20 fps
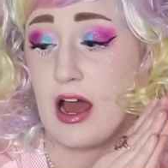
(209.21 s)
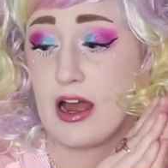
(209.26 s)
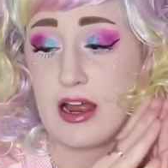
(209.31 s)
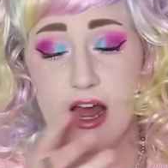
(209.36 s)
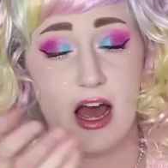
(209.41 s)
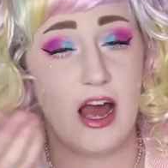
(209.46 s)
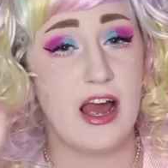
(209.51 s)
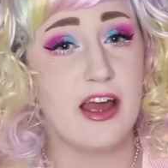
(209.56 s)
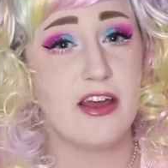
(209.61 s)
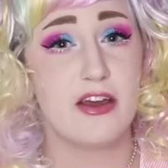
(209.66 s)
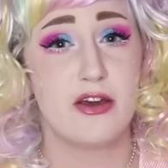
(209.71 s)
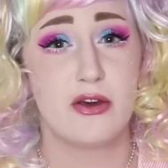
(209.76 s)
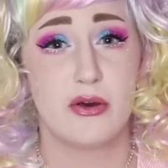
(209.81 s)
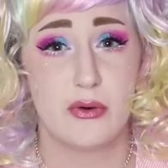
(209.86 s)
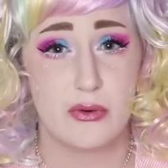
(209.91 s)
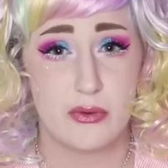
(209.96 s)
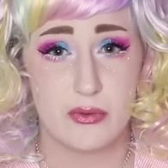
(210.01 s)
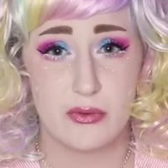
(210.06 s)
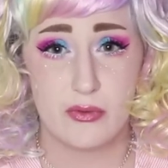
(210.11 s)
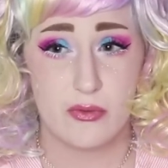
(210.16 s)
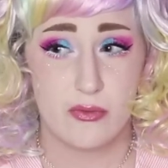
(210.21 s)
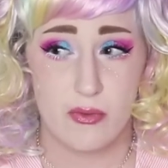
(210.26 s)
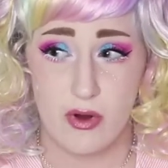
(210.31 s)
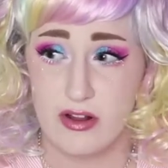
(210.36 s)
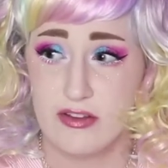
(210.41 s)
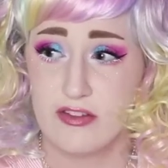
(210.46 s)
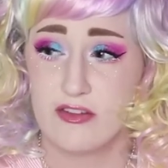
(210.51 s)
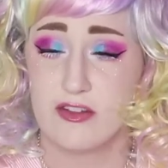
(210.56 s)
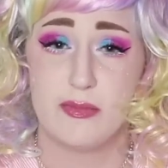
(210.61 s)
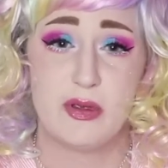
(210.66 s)
a guy who
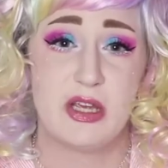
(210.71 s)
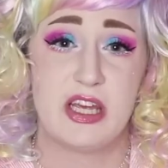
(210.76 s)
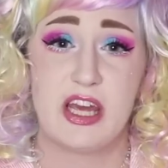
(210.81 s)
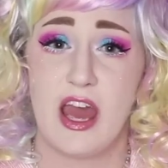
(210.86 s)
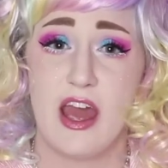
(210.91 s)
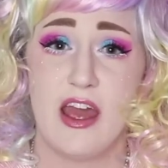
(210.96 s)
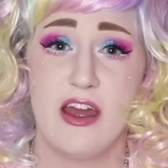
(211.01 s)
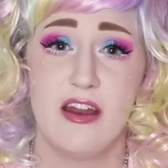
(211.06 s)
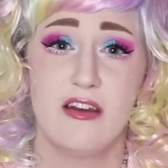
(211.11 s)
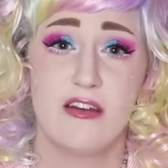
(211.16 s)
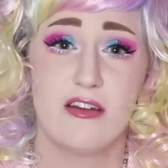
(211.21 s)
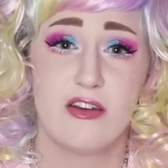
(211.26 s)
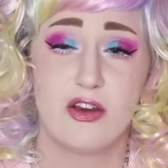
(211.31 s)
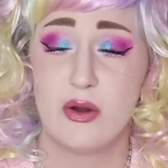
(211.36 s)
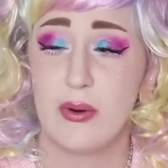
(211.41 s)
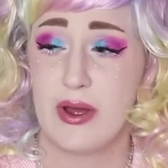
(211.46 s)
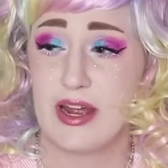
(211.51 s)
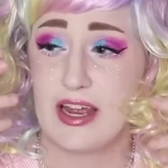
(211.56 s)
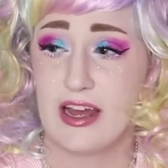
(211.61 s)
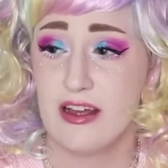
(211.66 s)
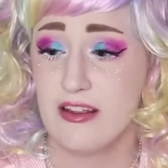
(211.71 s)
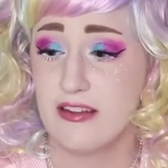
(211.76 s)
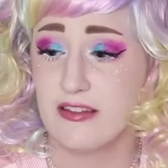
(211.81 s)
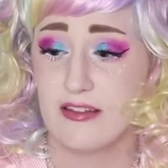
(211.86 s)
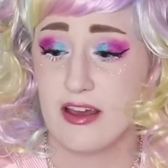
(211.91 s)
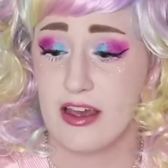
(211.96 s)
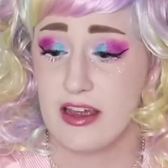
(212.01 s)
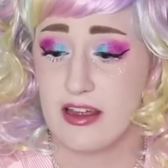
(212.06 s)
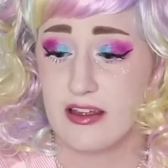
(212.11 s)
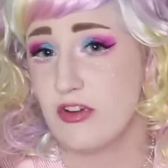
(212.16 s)
wants to be Ken, who I
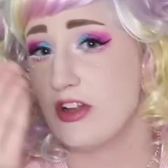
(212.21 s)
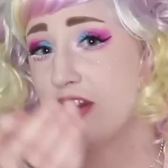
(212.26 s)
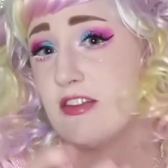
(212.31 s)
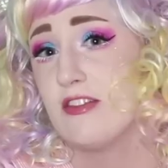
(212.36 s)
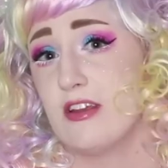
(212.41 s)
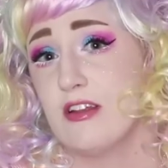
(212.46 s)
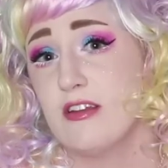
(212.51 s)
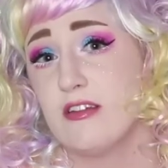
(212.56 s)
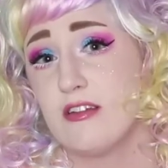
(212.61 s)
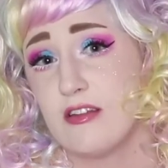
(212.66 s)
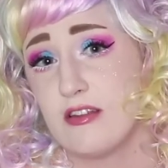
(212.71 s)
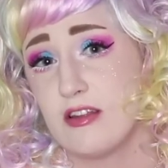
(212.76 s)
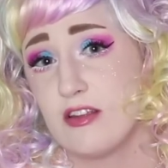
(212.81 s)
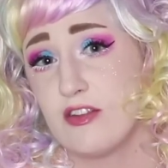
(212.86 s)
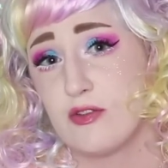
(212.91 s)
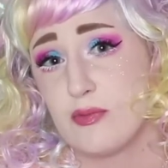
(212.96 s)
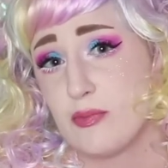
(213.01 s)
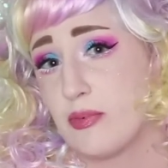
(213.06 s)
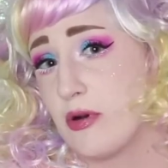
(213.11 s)
guess like fits into this